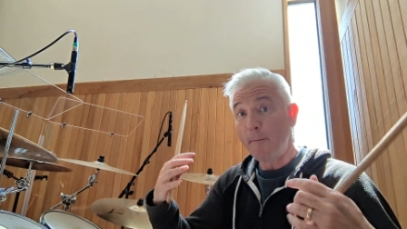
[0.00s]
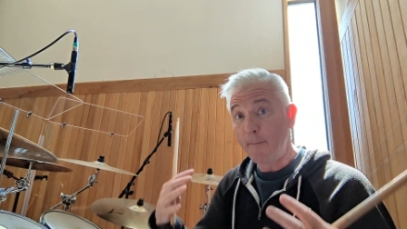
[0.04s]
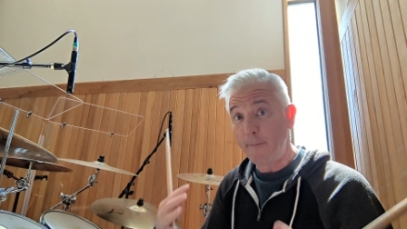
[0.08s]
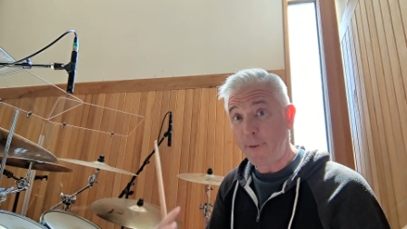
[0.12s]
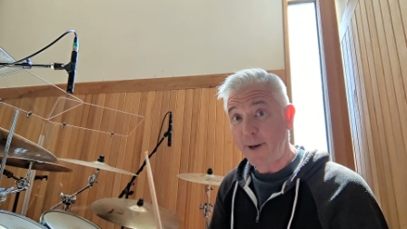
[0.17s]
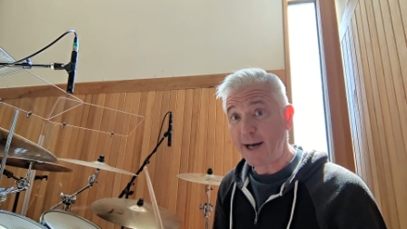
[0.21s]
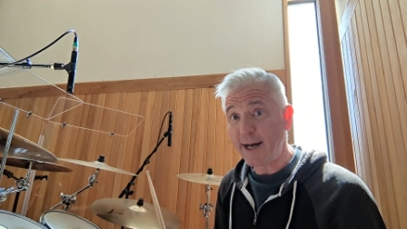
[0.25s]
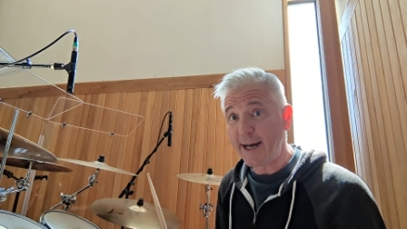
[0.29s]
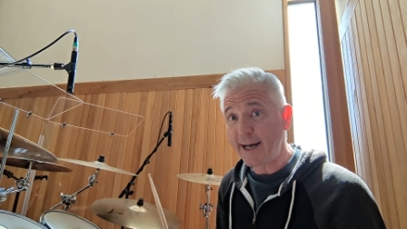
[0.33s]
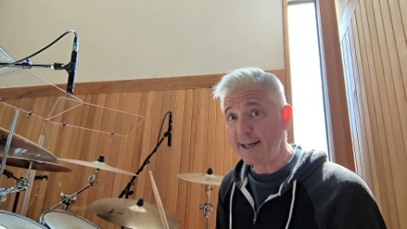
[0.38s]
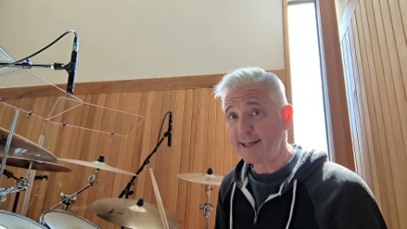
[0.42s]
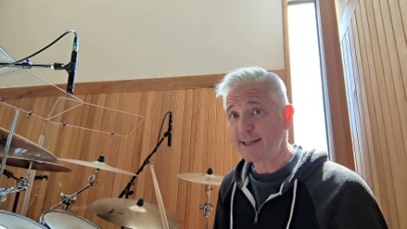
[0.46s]

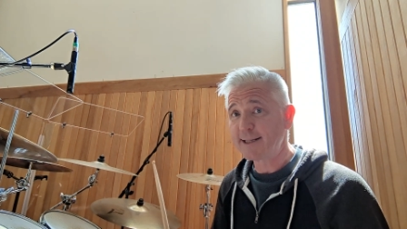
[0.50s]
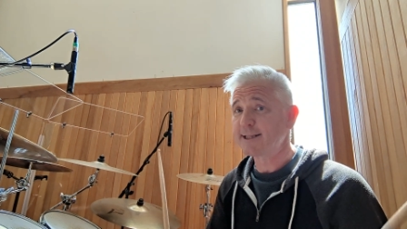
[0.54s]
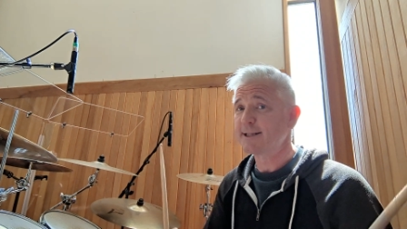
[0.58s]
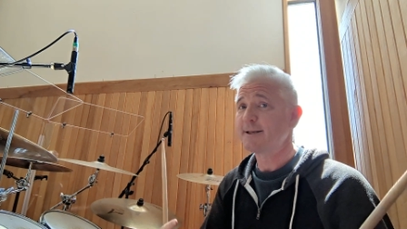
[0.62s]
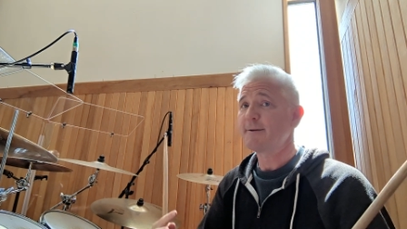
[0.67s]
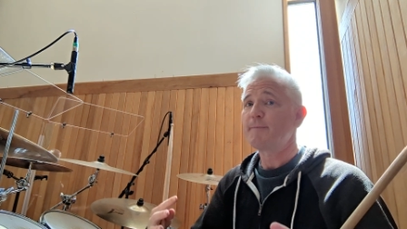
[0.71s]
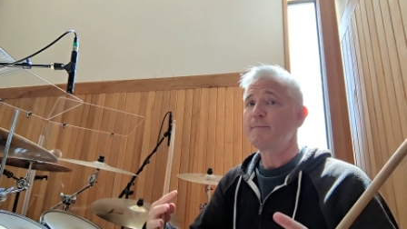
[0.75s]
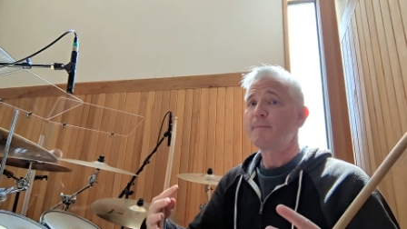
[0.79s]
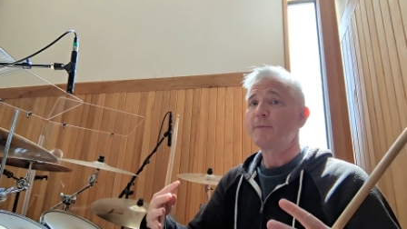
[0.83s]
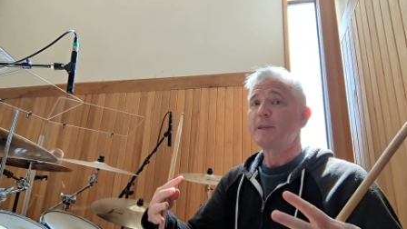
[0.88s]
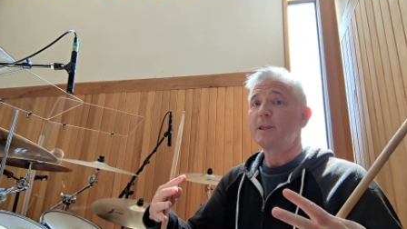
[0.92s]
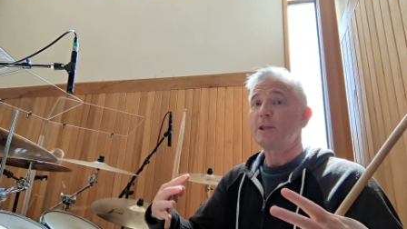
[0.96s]
But
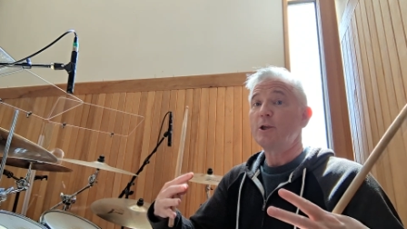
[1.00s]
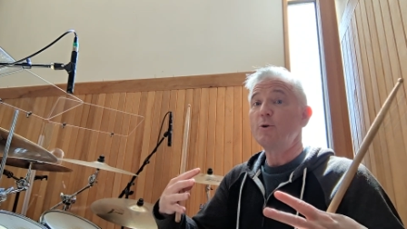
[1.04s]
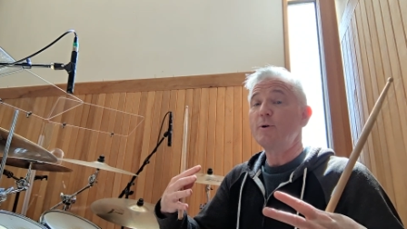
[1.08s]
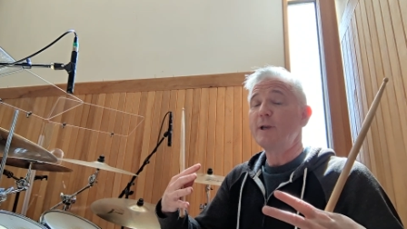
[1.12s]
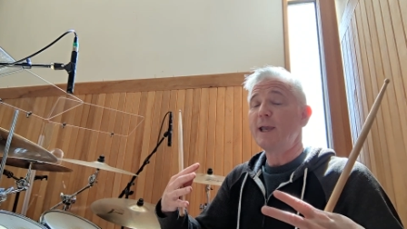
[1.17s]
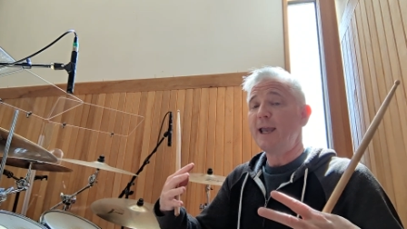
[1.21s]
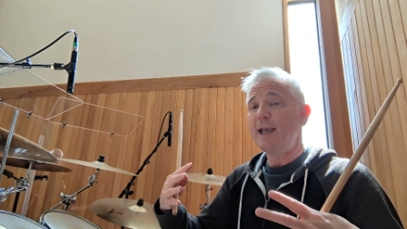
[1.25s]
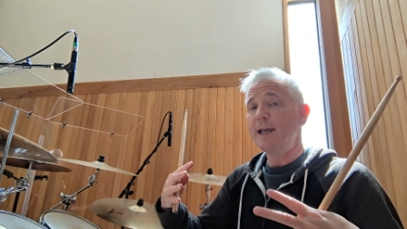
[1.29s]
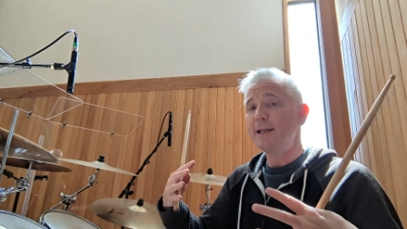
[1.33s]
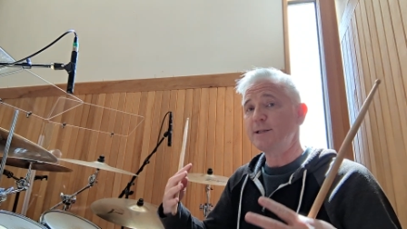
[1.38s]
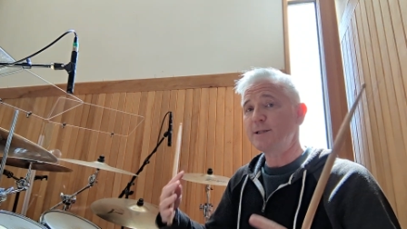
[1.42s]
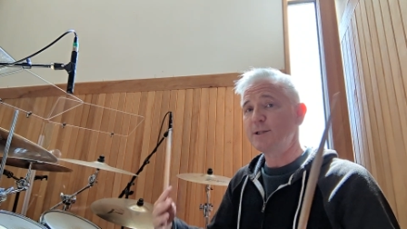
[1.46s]
you
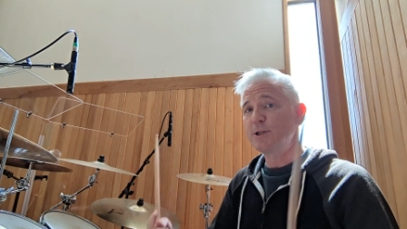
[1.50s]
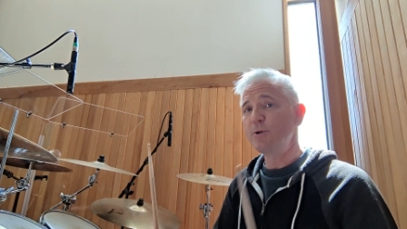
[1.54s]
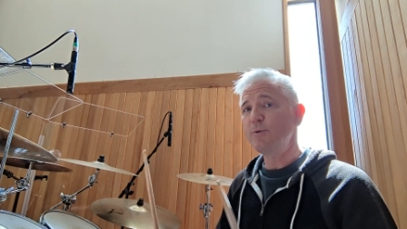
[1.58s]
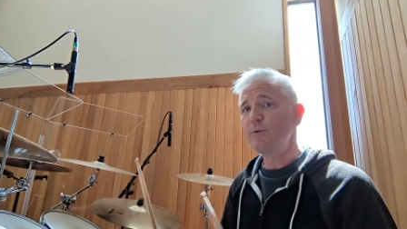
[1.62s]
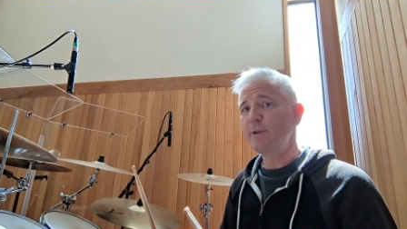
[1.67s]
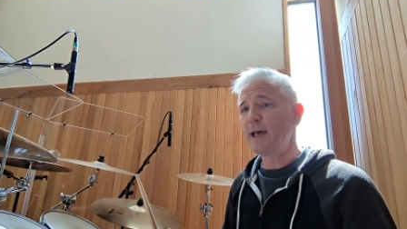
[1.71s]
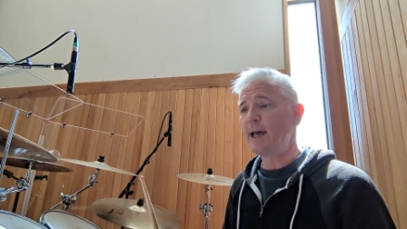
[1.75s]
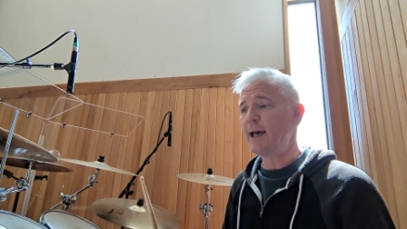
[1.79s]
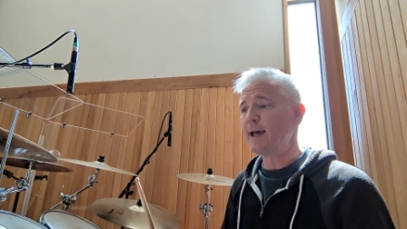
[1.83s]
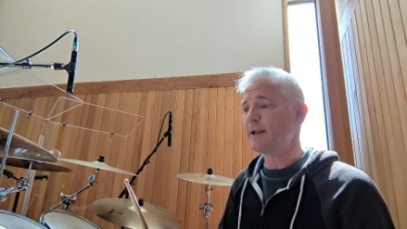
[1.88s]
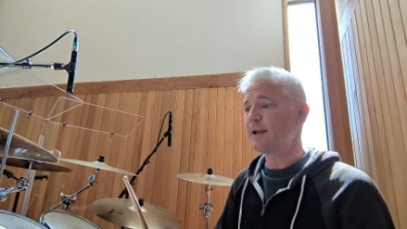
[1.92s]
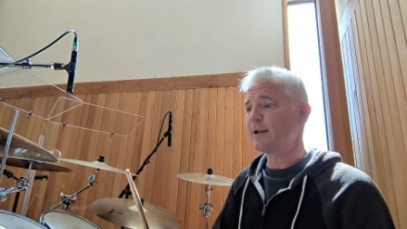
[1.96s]
can't do
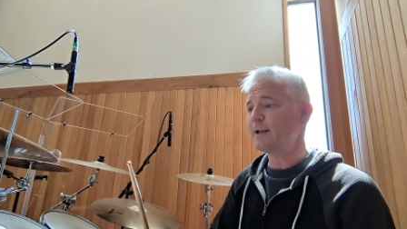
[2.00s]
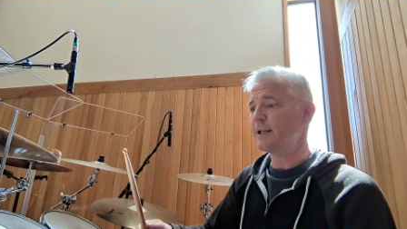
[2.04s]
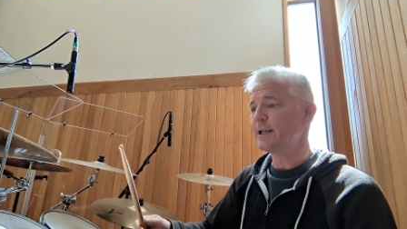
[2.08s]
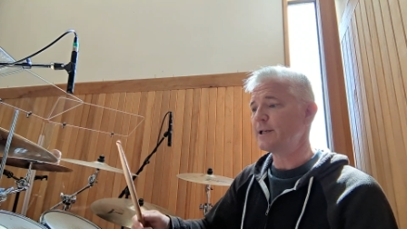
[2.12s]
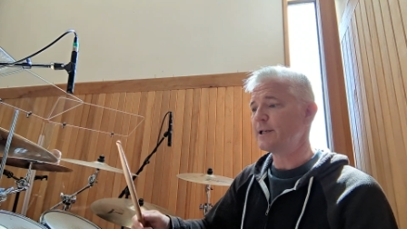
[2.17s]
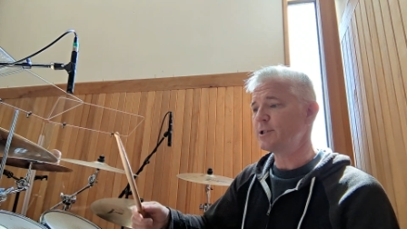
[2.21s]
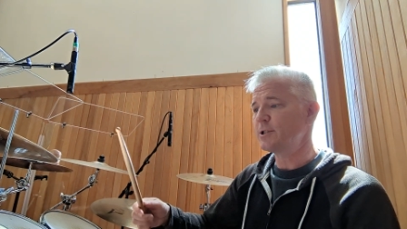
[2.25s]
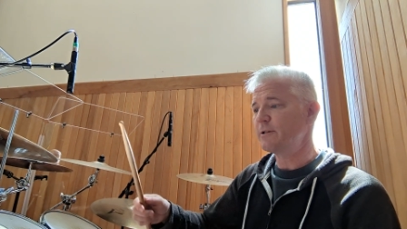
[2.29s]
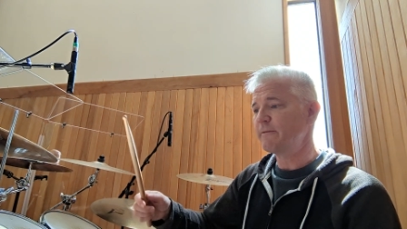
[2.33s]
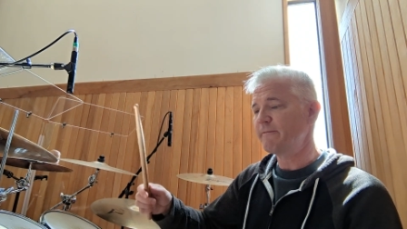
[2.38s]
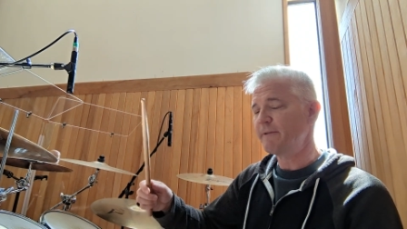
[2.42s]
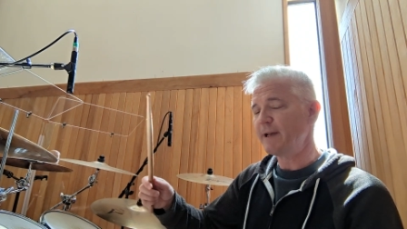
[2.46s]
that
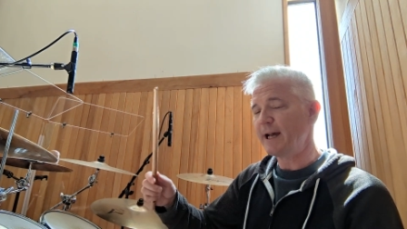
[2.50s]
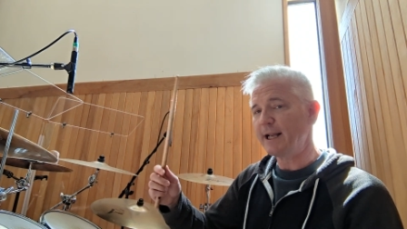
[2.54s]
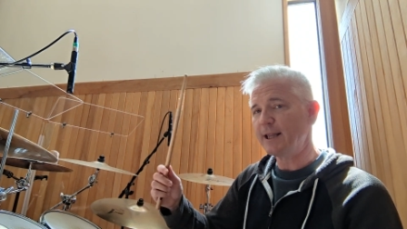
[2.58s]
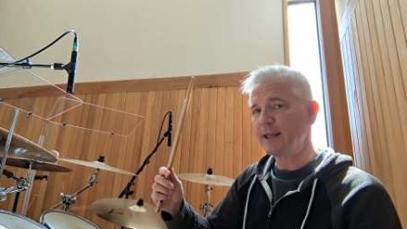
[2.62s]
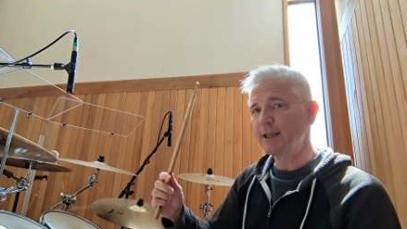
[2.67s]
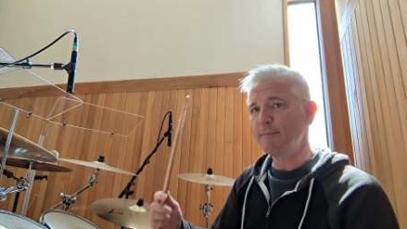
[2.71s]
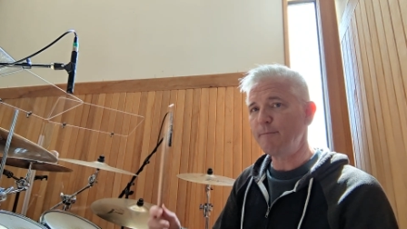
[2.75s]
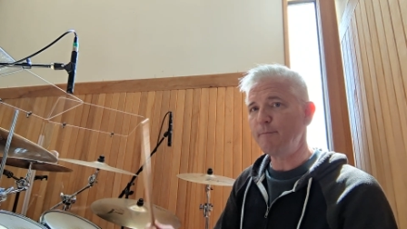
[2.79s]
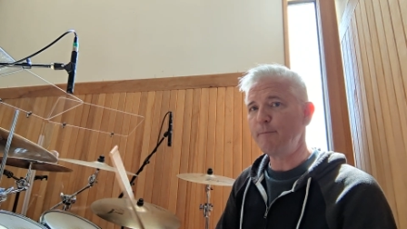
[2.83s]
unless you've got the